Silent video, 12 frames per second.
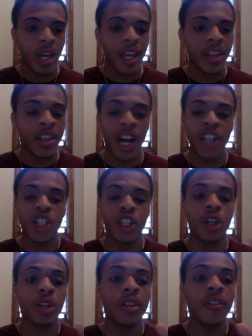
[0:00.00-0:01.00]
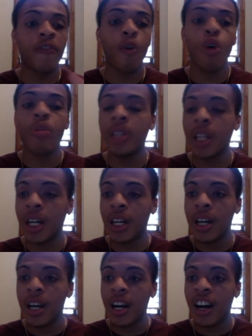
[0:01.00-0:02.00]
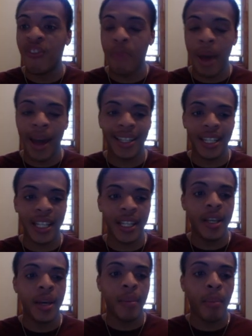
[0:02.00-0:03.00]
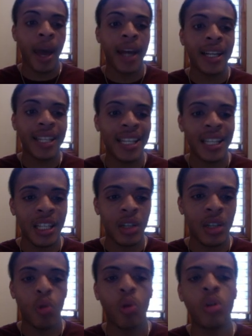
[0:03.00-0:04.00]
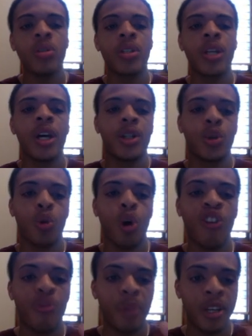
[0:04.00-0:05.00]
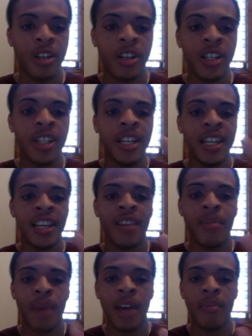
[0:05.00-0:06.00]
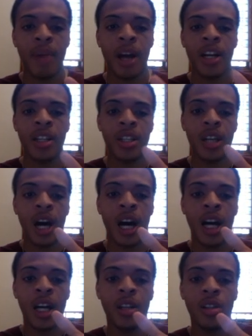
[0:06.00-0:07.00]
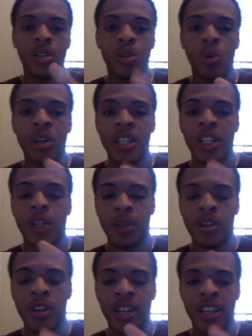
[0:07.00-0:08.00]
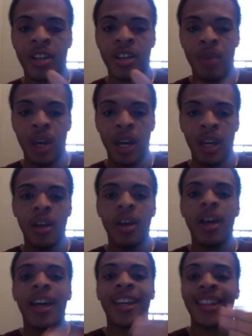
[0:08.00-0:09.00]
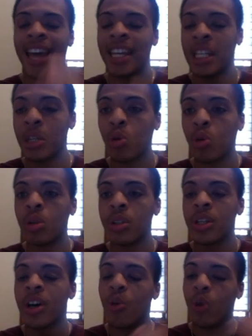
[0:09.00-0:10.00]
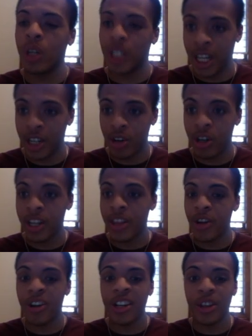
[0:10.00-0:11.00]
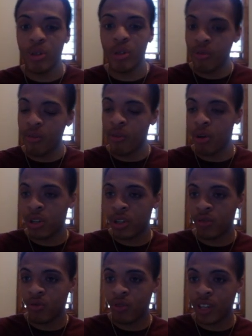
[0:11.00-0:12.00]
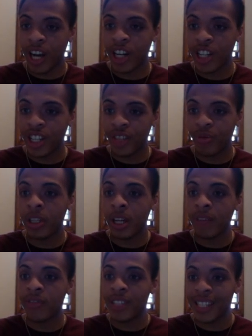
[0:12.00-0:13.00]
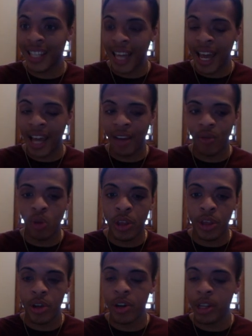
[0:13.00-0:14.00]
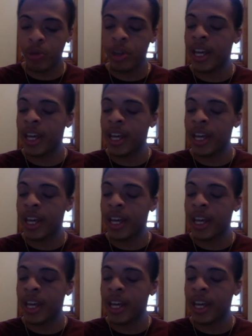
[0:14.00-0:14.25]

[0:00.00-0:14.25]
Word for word: Then I just took the formula of MACD. MACD equals 12 period EMA minus, uh, 26 period EMA, and that equals 133 in reverse reduction. We love seeing that 133.